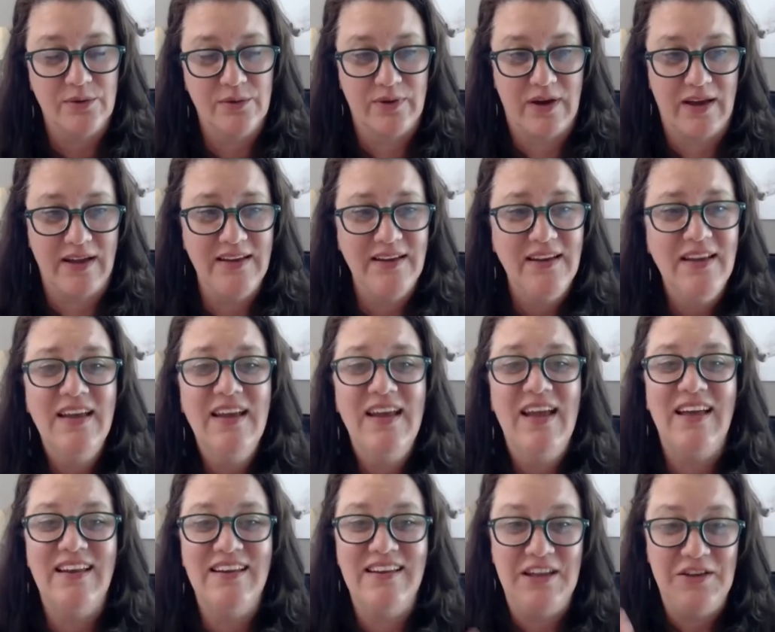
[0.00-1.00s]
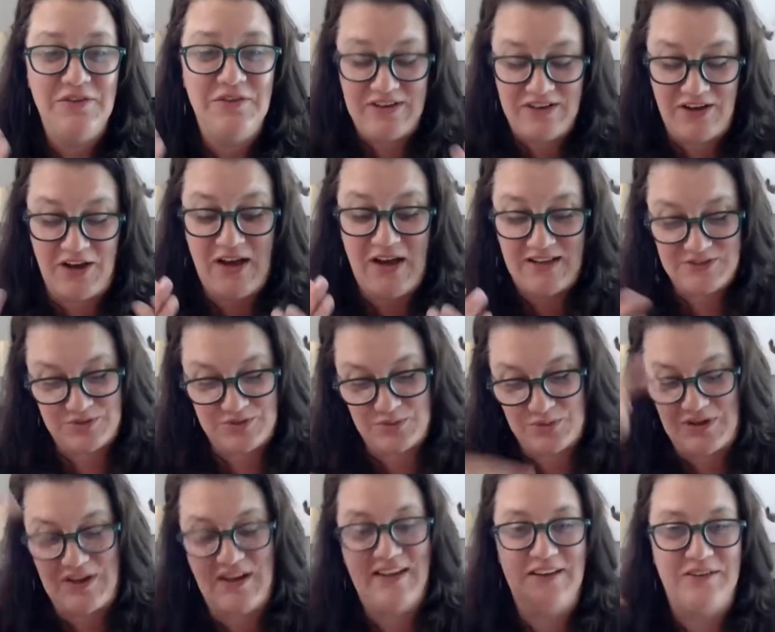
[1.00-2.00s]
right and even us we're
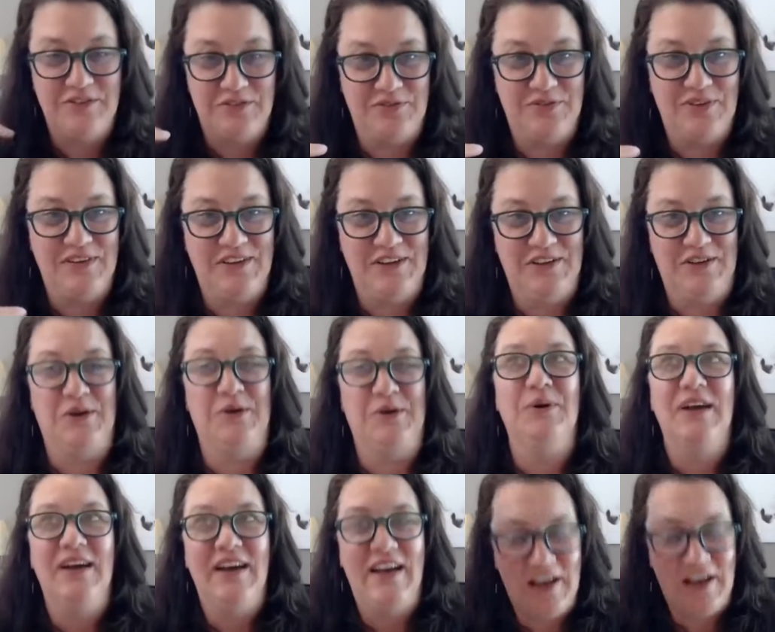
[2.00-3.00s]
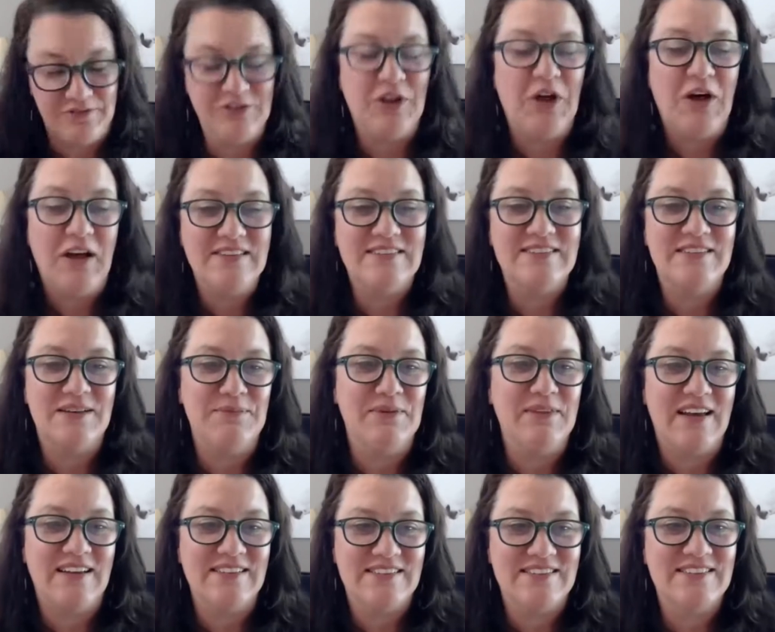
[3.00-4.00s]
kind of you know have lost some of
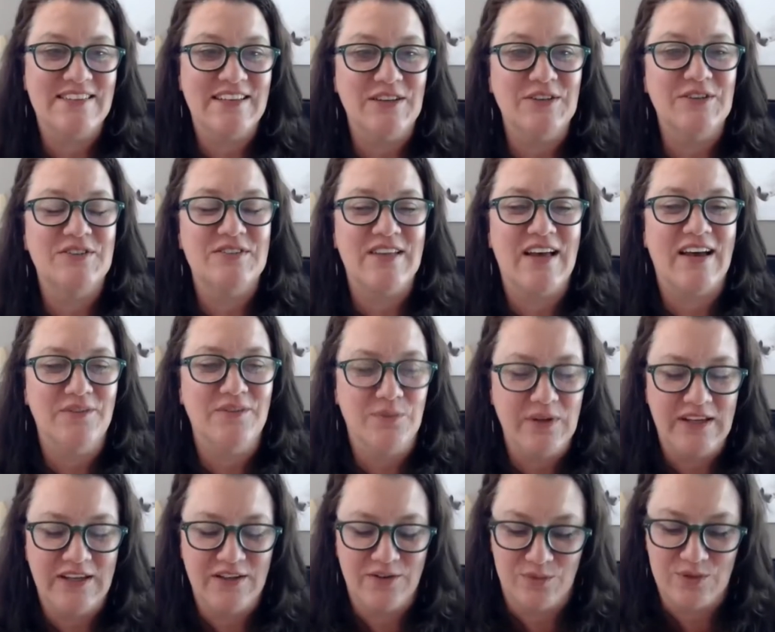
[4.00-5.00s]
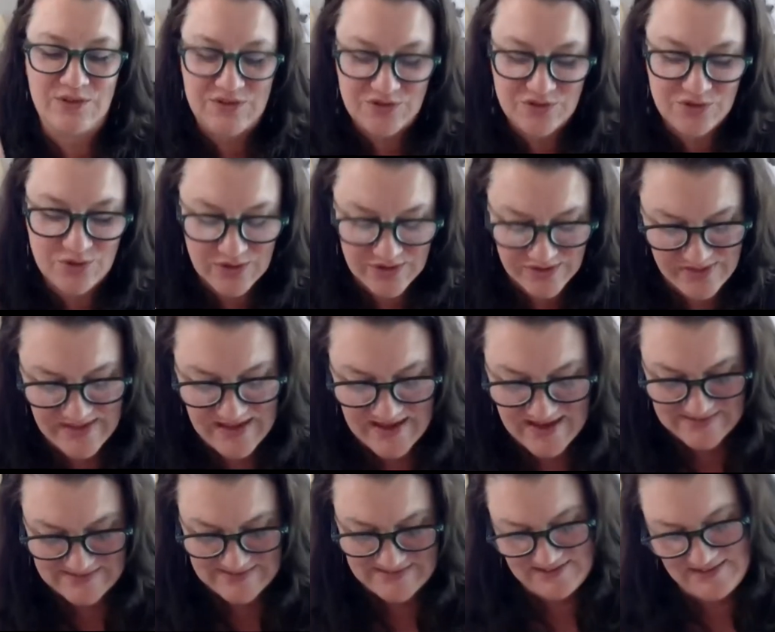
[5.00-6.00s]
that skill set and we can restore
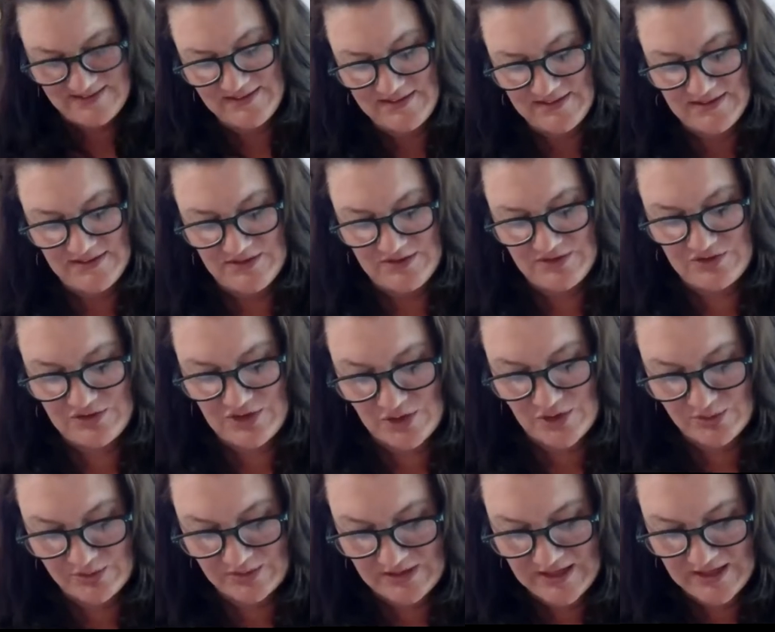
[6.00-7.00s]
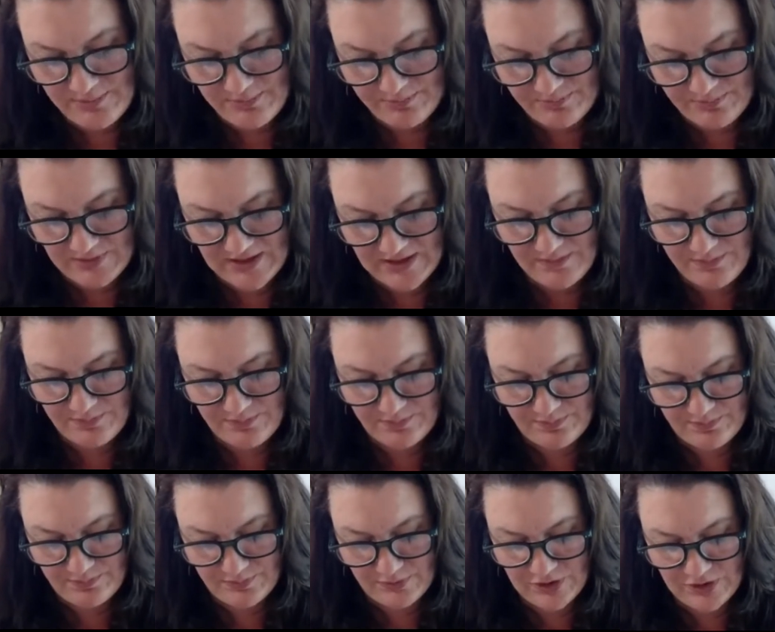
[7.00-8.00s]
that so keep keep
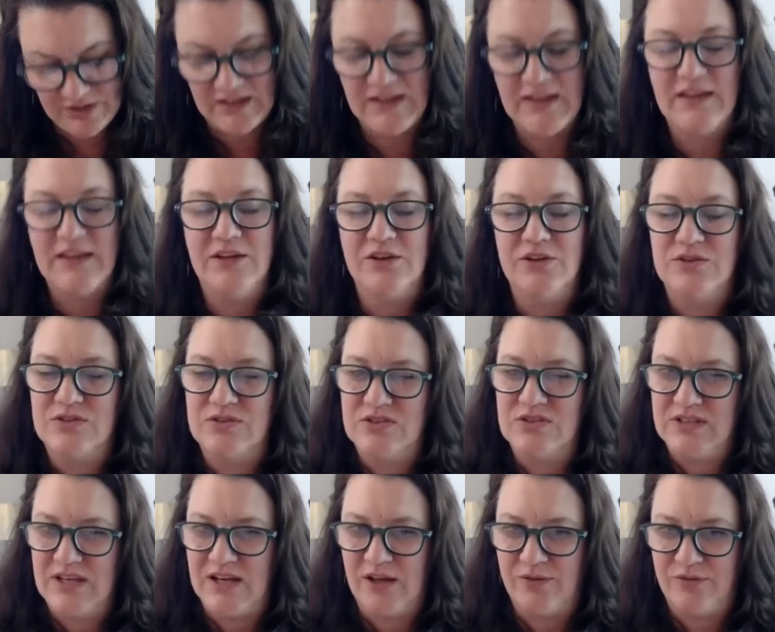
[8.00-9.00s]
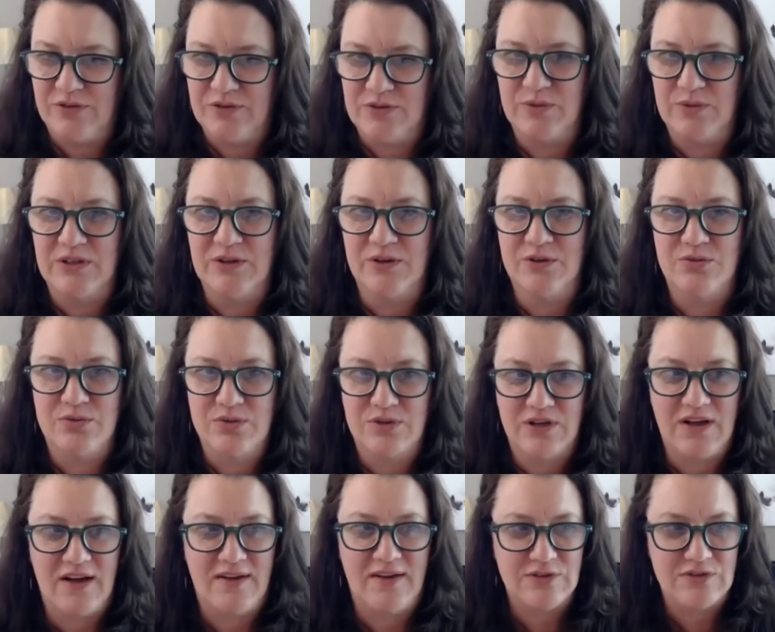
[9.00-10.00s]
looking at yourself as we go through the
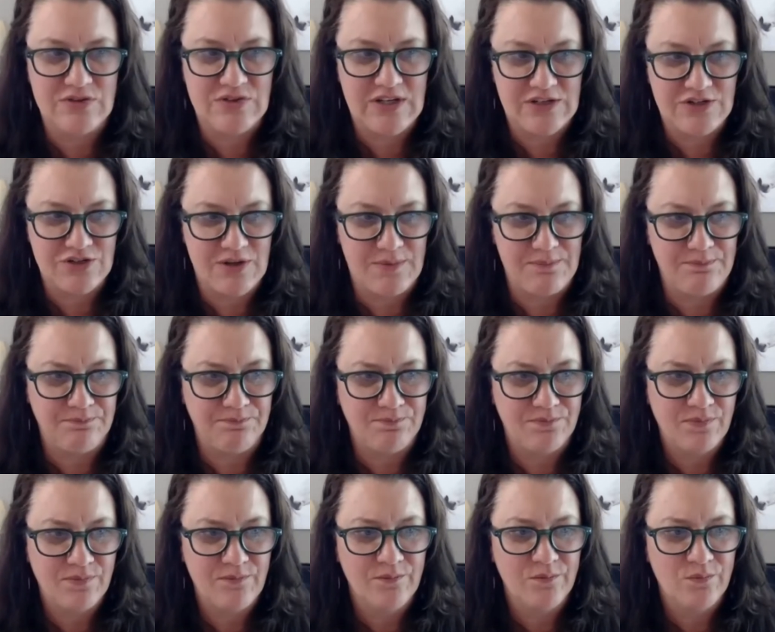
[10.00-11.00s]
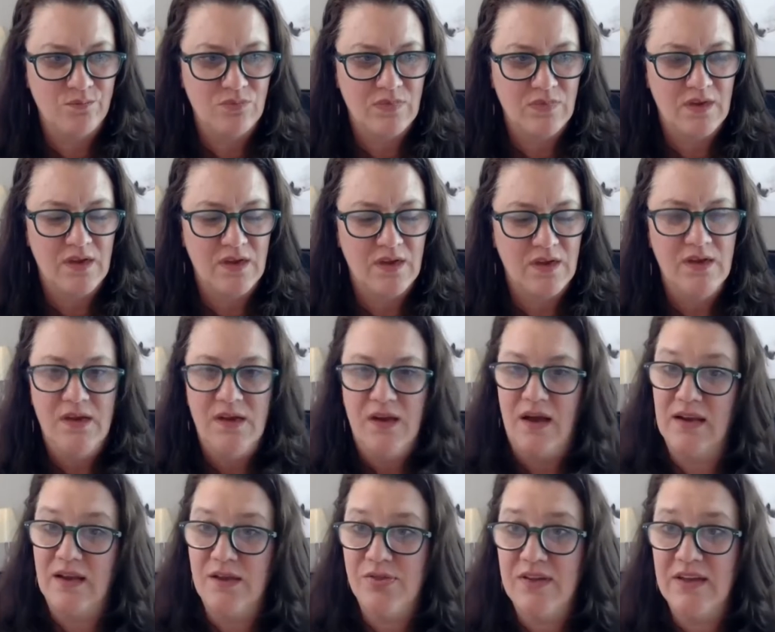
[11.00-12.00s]
conversation and i
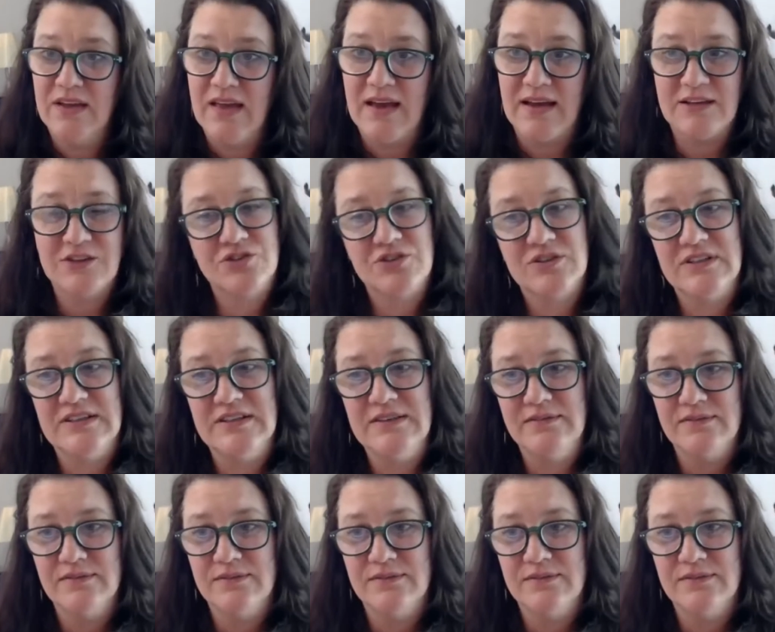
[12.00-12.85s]
think actually